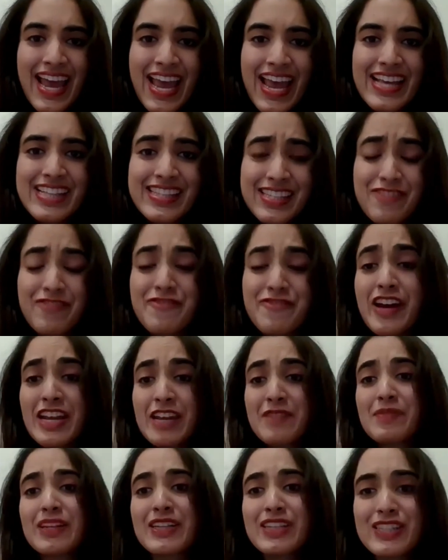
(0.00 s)
It's a very
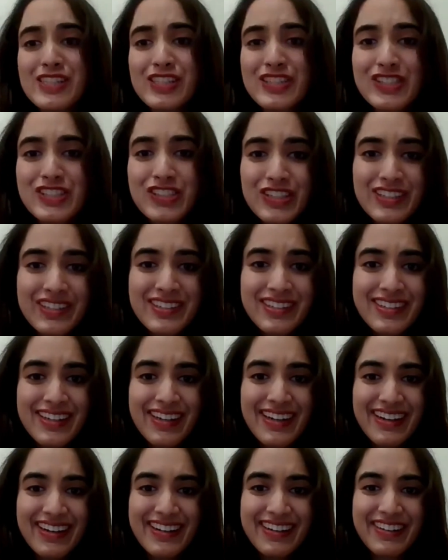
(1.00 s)
big decision,
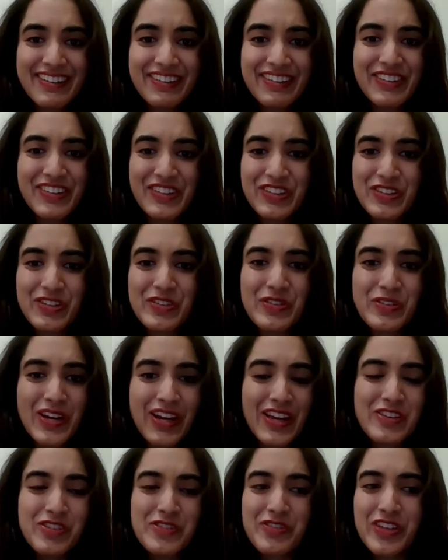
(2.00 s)
where
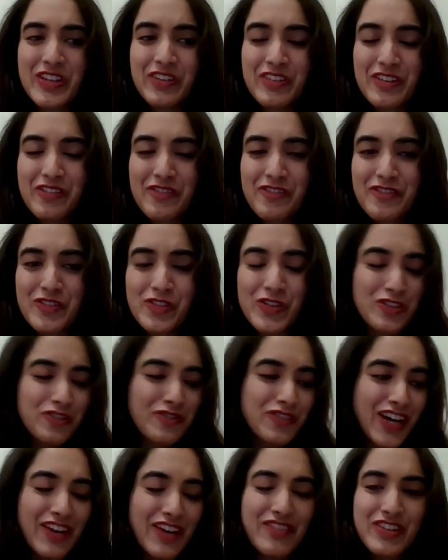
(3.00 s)
you've given 4 to
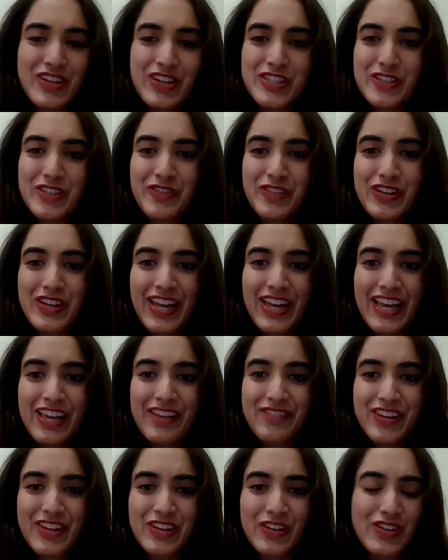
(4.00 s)
5 years of your life,
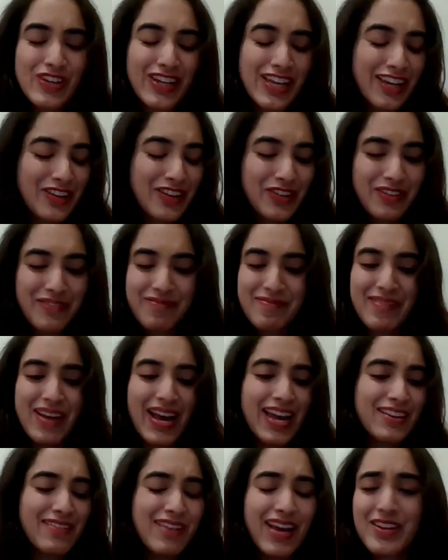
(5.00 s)
and you're like,
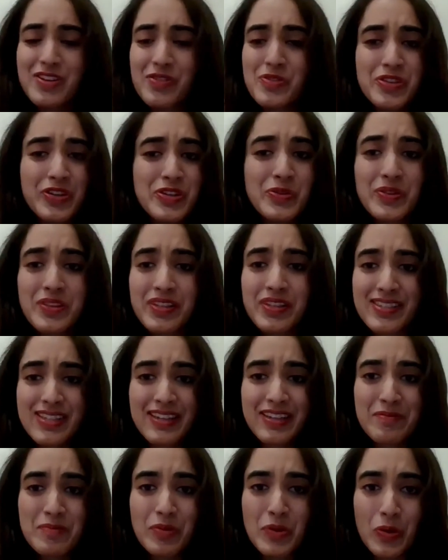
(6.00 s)
I don't want to do this
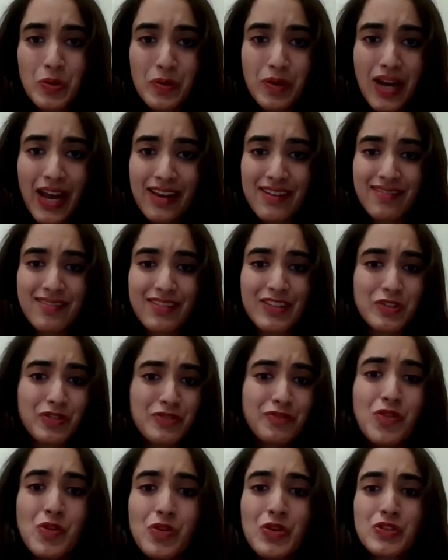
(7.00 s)
anymore, and
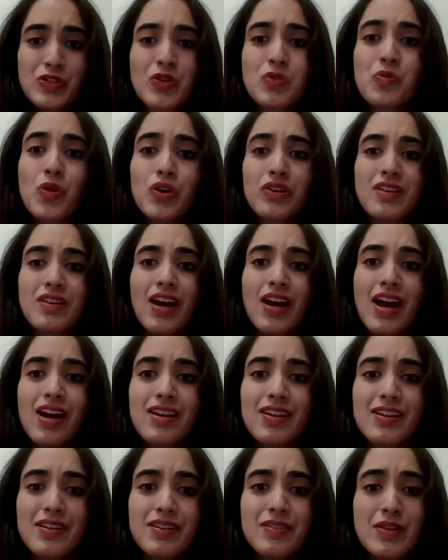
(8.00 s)
focus on what
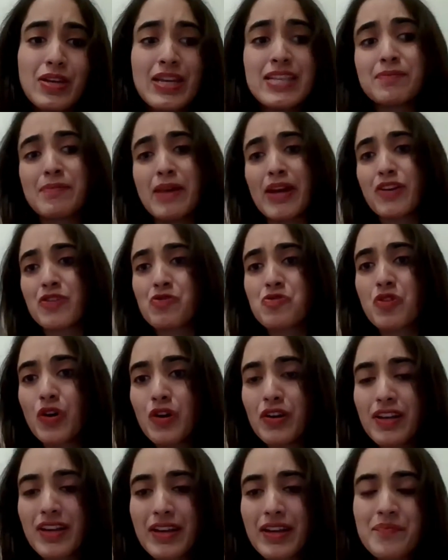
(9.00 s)
is my true
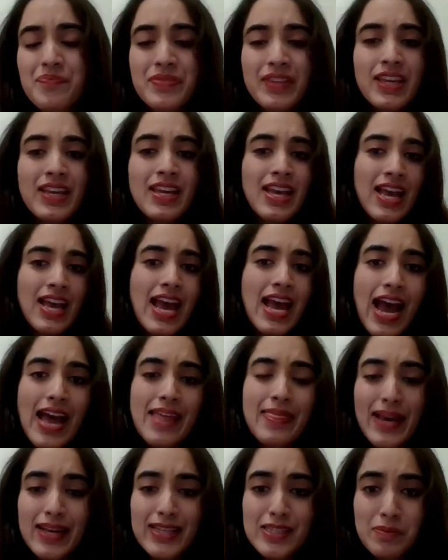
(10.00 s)
calling. And
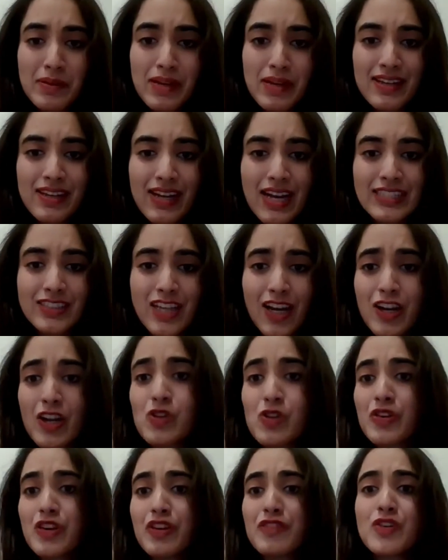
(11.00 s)
that's when I started
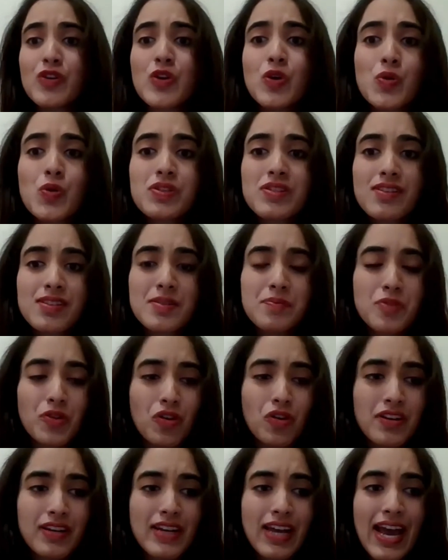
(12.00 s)
looking for courses
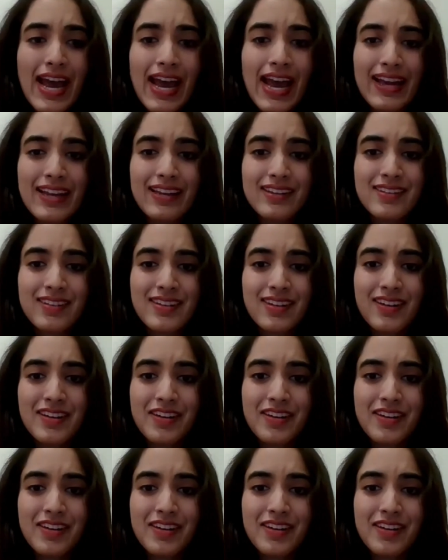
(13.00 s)
abroad, and